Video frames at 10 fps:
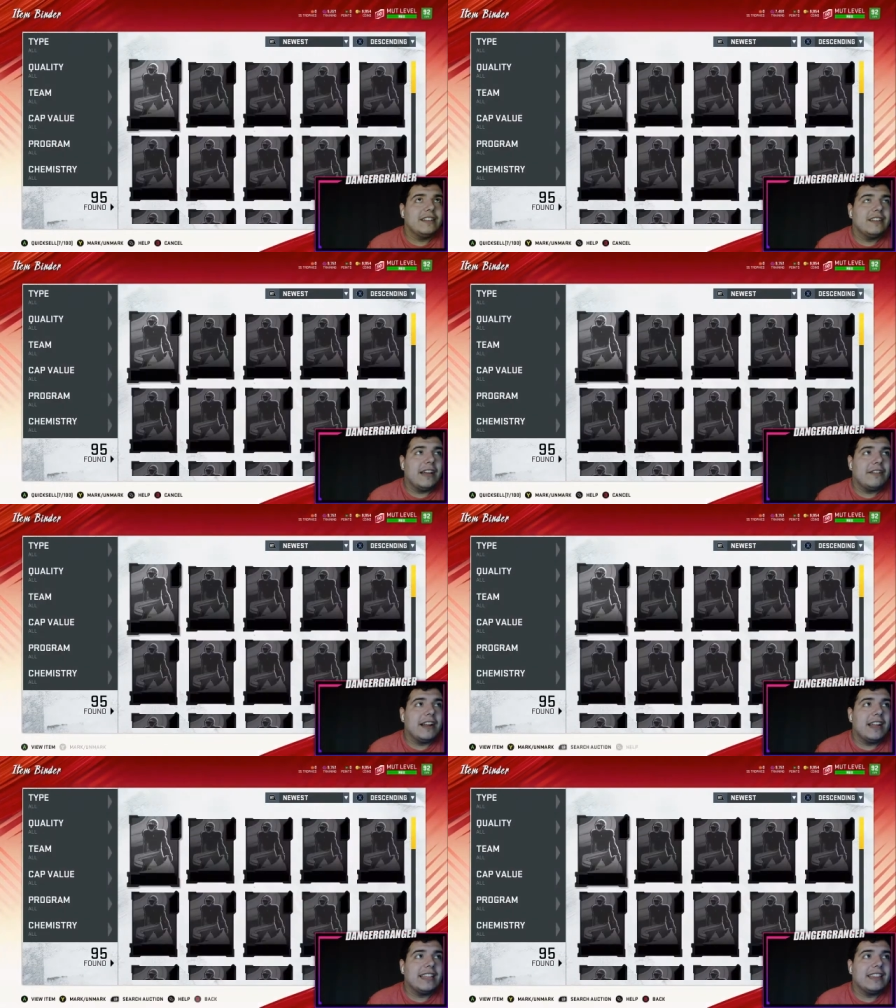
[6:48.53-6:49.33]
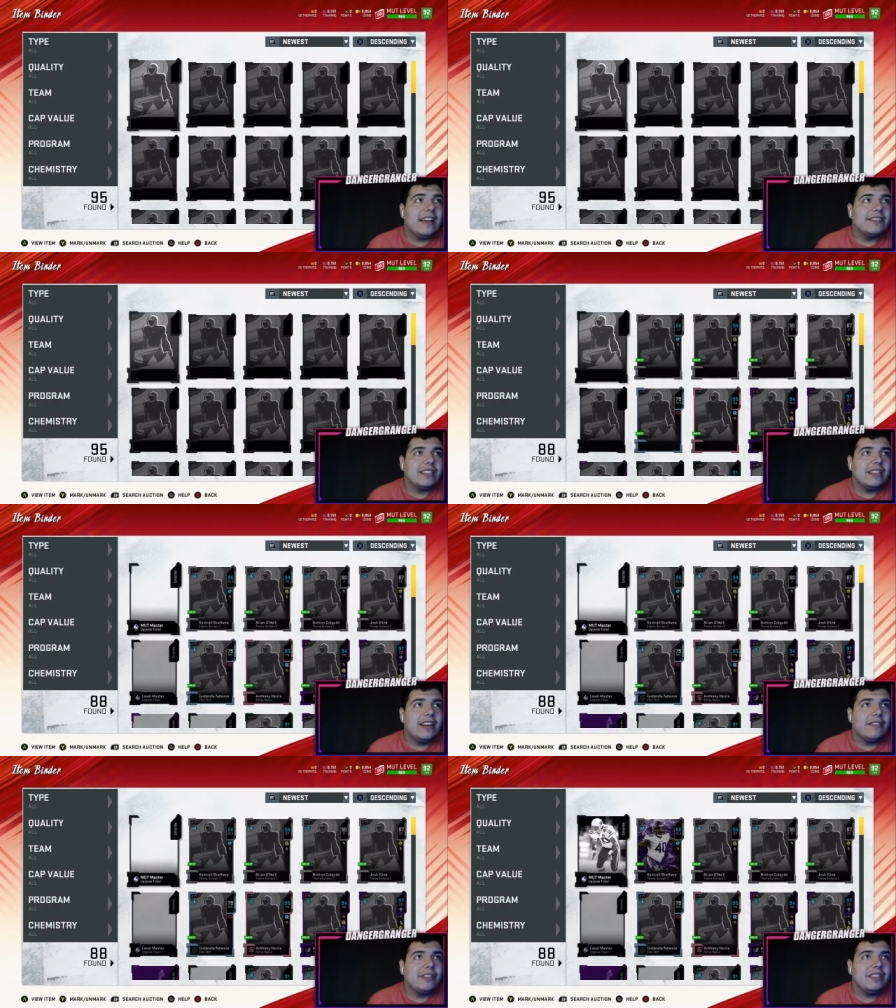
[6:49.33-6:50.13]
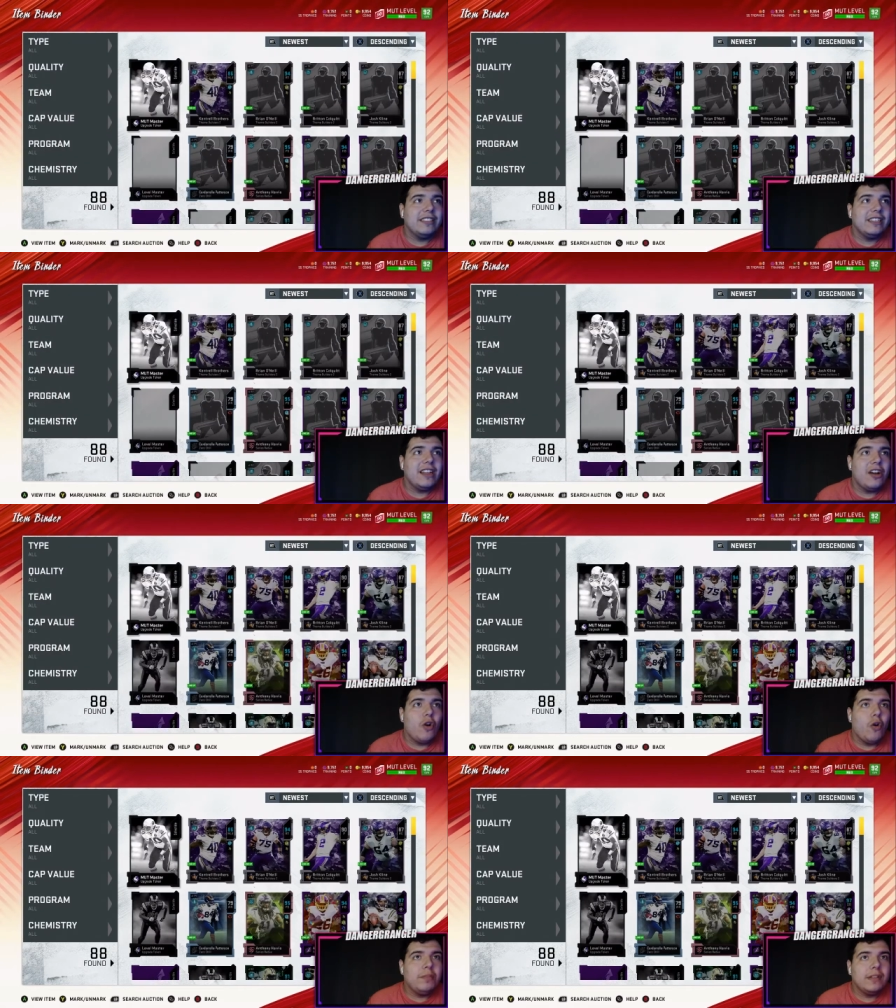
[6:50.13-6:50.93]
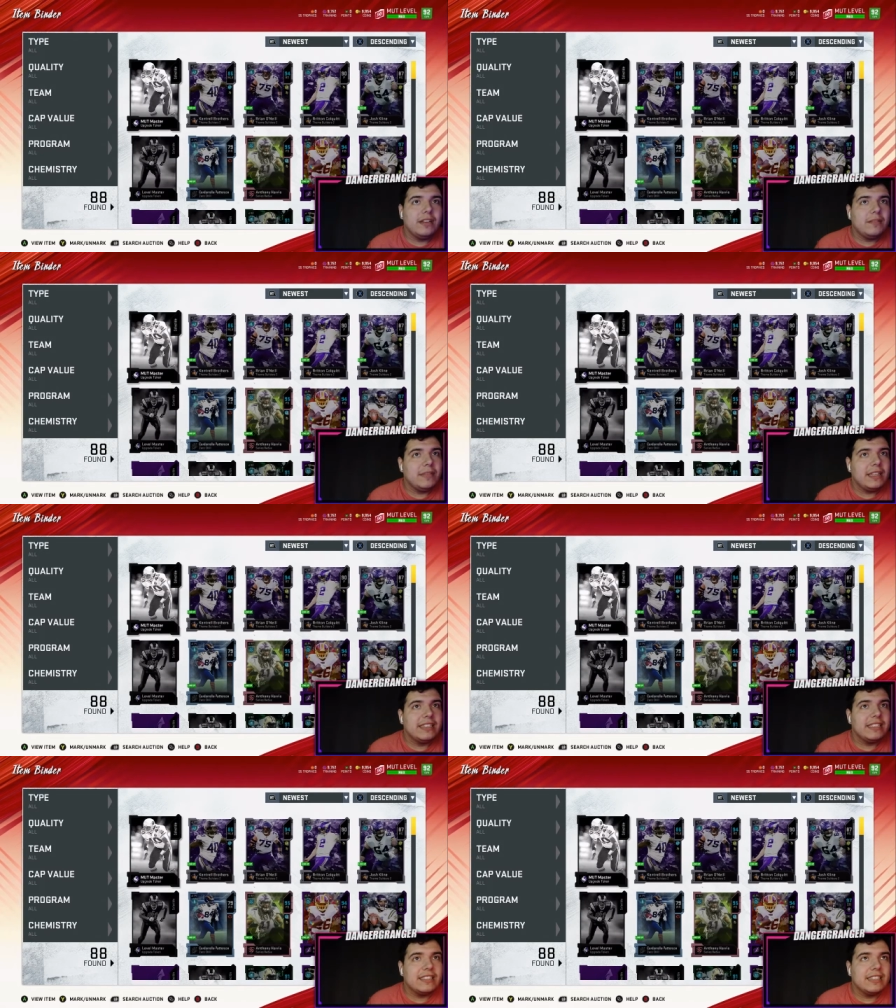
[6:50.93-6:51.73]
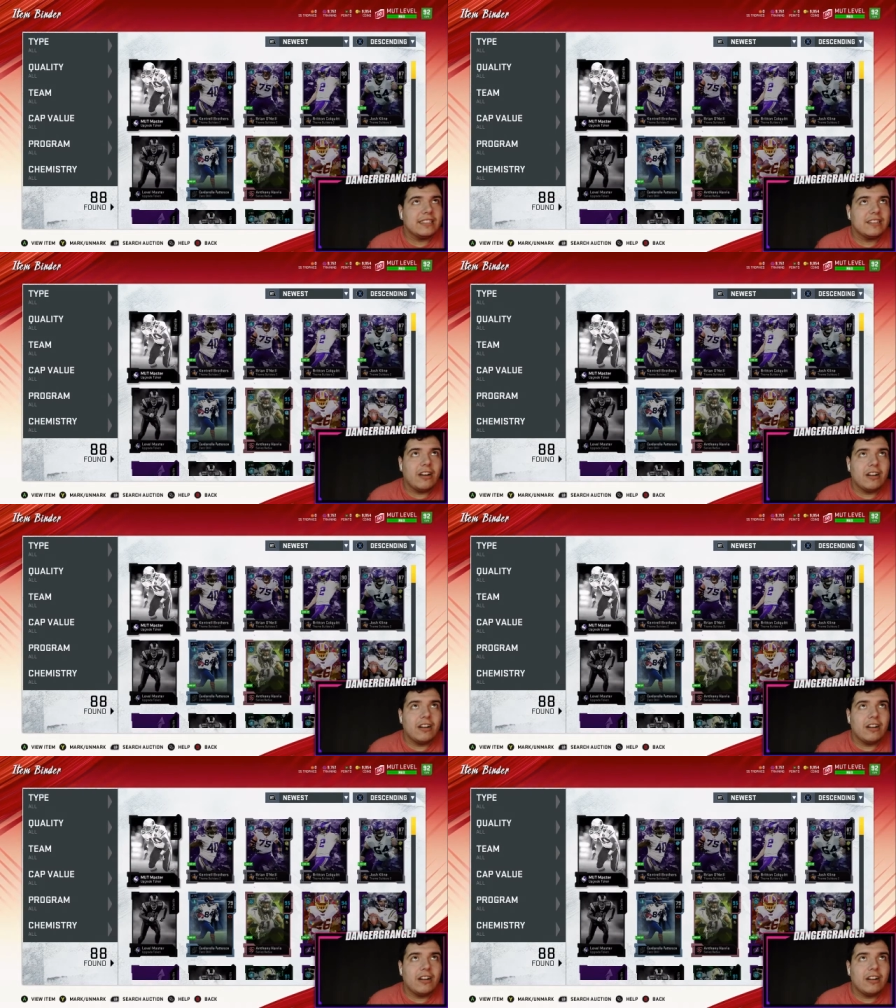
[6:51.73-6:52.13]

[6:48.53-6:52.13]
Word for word: yeah, we're at 9,000. All right, we're just going to open them and just discard